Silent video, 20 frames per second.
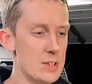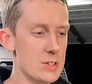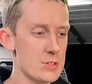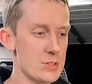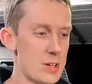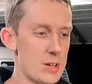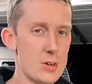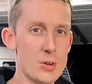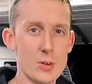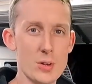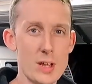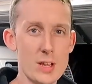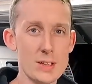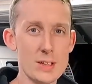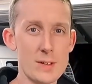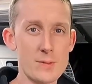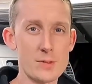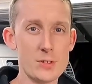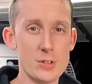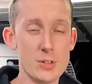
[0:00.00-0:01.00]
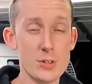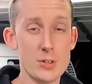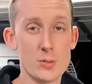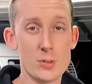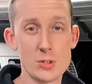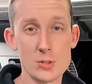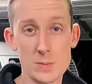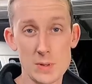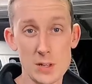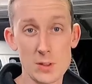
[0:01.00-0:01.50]
there's not a whole lot left to do,
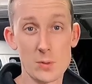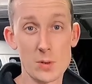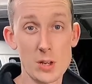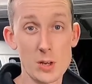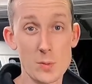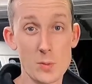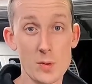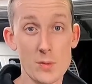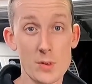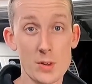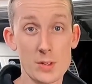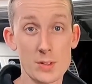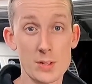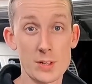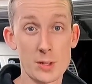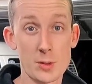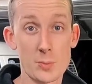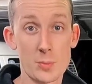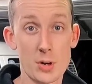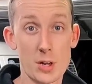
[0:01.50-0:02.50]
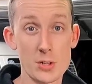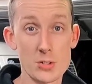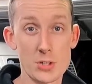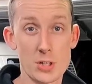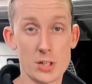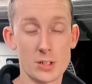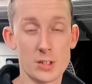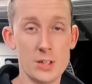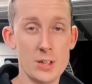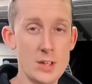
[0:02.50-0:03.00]
which means we need to move on to the next
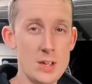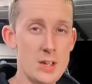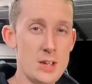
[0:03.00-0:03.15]
project.